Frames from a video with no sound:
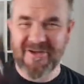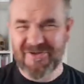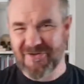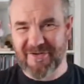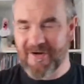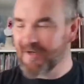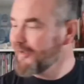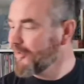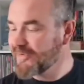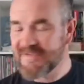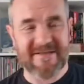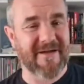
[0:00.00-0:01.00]
Should have really
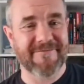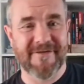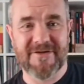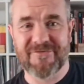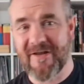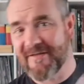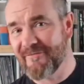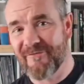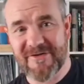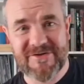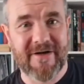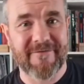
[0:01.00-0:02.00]
looked at that first rather than
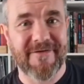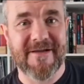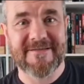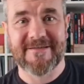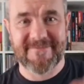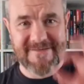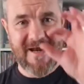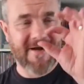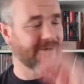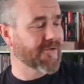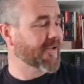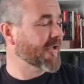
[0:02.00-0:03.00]
trying to find it tiny
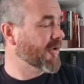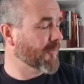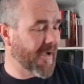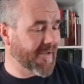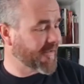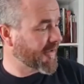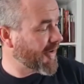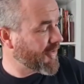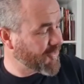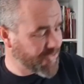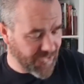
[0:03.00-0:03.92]
on the little back of the record,